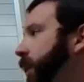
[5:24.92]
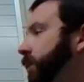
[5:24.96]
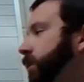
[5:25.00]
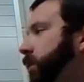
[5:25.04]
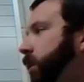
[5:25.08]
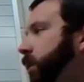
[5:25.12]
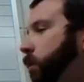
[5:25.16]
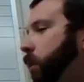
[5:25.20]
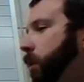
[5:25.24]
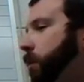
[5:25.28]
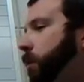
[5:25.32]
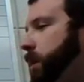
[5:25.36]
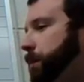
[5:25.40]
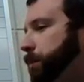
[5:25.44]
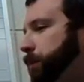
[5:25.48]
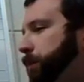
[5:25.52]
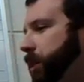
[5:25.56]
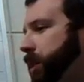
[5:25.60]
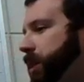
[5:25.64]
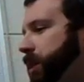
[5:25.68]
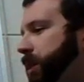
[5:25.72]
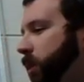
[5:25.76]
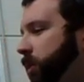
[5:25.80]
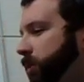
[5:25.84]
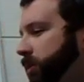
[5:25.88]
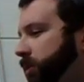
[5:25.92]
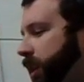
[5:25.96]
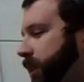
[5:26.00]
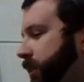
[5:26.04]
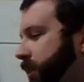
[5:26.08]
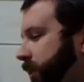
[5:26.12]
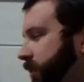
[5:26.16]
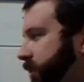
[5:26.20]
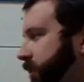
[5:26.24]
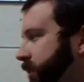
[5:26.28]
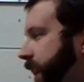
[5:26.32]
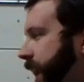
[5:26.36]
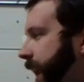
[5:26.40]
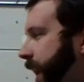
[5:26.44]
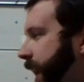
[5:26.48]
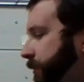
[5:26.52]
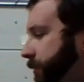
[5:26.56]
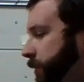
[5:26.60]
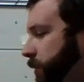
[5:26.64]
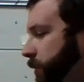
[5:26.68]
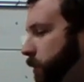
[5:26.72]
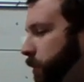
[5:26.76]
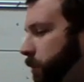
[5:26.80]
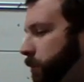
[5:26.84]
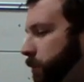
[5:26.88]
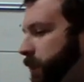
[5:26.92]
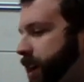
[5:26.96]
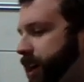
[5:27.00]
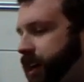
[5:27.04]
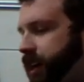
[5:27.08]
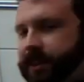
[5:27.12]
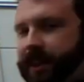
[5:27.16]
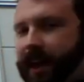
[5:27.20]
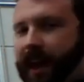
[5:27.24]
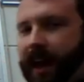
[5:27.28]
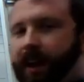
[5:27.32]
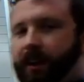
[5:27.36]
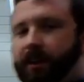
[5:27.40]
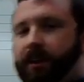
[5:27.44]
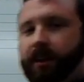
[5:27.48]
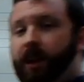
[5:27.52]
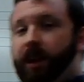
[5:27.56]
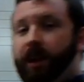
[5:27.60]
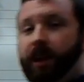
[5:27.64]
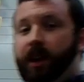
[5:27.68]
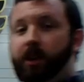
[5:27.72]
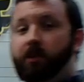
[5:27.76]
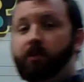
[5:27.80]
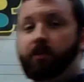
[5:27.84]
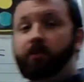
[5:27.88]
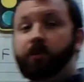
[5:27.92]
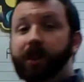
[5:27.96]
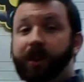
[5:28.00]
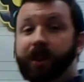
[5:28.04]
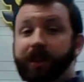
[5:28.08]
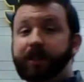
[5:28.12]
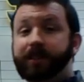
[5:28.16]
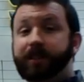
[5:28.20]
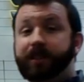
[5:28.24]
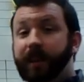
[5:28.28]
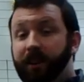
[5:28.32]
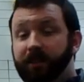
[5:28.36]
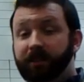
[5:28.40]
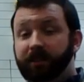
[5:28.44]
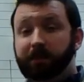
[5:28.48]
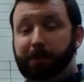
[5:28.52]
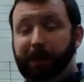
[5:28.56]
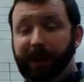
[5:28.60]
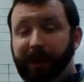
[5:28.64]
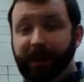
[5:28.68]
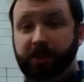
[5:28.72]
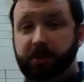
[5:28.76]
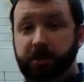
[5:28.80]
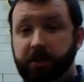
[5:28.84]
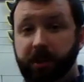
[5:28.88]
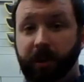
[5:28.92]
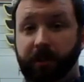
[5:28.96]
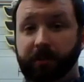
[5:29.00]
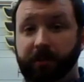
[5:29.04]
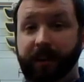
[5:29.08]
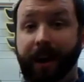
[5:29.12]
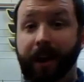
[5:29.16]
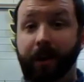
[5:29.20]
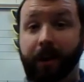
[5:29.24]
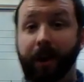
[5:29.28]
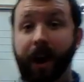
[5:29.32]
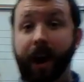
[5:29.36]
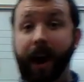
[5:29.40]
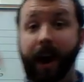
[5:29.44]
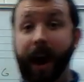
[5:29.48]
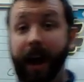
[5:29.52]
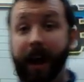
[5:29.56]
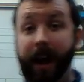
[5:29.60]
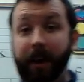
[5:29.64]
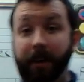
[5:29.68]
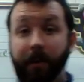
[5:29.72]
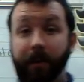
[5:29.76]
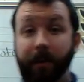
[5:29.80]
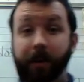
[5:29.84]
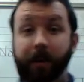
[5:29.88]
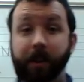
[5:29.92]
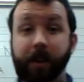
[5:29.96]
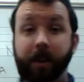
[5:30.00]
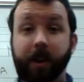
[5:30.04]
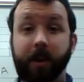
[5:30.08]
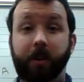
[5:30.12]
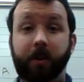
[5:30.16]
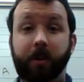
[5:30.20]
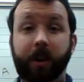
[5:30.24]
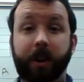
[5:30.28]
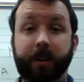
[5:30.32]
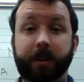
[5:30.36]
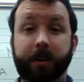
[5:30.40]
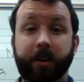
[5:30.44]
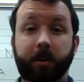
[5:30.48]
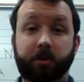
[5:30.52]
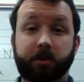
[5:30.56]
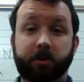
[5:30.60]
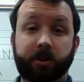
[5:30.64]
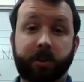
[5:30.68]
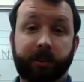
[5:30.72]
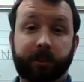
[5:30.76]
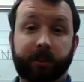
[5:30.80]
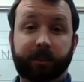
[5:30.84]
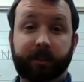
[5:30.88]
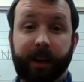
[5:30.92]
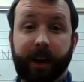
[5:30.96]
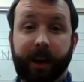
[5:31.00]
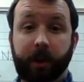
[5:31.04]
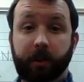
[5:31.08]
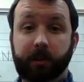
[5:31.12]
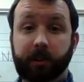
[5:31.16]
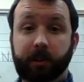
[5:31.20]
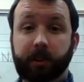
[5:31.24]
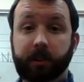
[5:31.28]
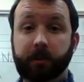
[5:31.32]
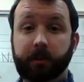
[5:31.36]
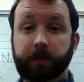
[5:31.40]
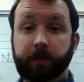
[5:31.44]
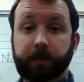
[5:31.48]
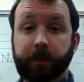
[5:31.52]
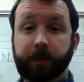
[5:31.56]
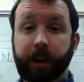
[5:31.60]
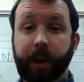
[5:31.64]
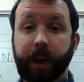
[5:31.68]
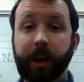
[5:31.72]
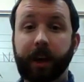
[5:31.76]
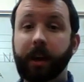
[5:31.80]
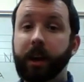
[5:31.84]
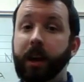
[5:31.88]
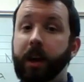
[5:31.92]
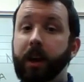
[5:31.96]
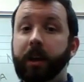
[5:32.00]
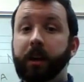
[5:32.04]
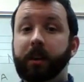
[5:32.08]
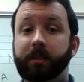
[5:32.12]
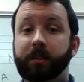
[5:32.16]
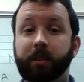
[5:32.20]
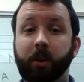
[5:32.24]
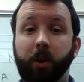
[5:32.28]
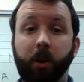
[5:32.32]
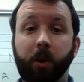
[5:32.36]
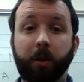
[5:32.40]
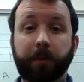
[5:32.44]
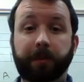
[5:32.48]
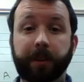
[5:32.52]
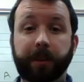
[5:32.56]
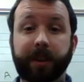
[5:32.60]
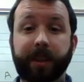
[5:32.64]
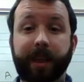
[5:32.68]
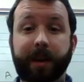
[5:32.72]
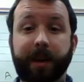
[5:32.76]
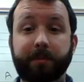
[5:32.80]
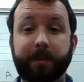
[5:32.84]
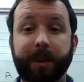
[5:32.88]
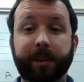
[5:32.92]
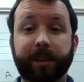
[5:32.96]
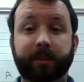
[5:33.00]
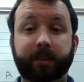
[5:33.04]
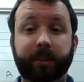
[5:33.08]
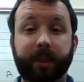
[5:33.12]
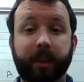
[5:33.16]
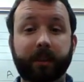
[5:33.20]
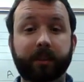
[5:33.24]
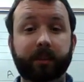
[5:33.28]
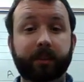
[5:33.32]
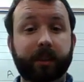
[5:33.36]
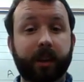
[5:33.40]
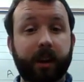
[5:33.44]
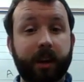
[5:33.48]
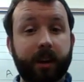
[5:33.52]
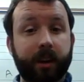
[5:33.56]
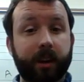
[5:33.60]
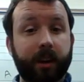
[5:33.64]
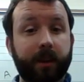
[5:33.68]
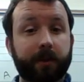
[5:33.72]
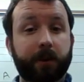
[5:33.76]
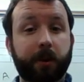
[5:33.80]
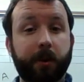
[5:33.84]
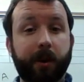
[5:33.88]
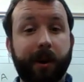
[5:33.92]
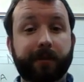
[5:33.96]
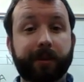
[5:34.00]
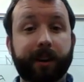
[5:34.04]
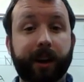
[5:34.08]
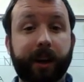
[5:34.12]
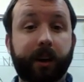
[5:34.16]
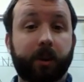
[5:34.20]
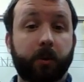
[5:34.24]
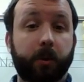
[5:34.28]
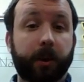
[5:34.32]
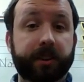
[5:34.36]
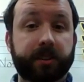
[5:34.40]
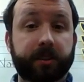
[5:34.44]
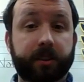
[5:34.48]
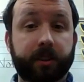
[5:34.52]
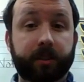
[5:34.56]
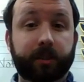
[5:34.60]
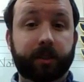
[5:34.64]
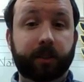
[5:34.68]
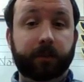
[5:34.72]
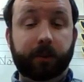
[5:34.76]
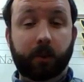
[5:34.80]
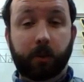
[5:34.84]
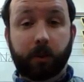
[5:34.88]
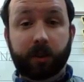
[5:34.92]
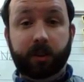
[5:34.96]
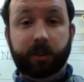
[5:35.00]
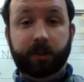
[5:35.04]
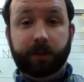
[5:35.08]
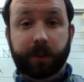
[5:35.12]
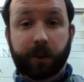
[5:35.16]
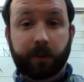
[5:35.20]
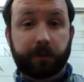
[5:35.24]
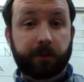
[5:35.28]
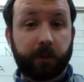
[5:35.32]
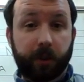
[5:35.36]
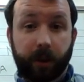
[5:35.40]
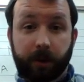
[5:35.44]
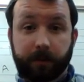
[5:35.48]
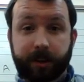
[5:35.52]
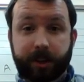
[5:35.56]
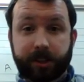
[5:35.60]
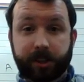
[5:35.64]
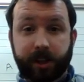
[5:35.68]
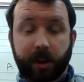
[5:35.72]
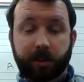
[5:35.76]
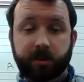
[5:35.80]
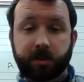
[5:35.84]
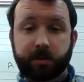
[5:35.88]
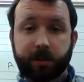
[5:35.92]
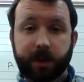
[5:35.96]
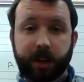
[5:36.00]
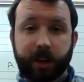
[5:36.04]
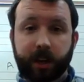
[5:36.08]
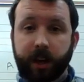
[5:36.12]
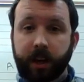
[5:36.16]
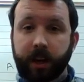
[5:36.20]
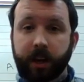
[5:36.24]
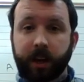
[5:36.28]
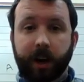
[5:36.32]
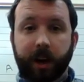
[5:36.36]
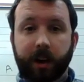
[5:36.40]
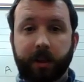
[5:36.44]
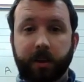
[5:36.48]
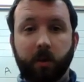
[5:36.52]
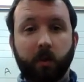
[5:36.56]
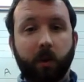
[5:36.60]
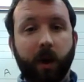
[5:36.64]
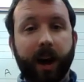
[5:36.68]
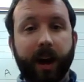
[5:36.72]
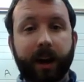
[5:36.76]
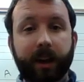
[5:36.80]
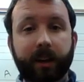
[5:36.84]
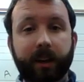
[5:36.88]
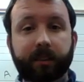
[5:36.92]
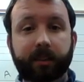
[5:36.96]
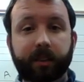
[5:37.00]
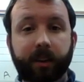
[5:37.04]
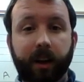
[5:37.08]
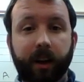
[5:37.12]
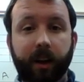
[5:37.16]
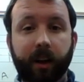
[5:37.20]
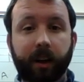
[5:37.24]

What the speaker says: when we put notes on the staff and we're reading that, it really tells a picture of how high or low a note should sound. Okay? So hopefully that makes sense. If you have any questions, of course, feel free to reach out to me. Otherwise,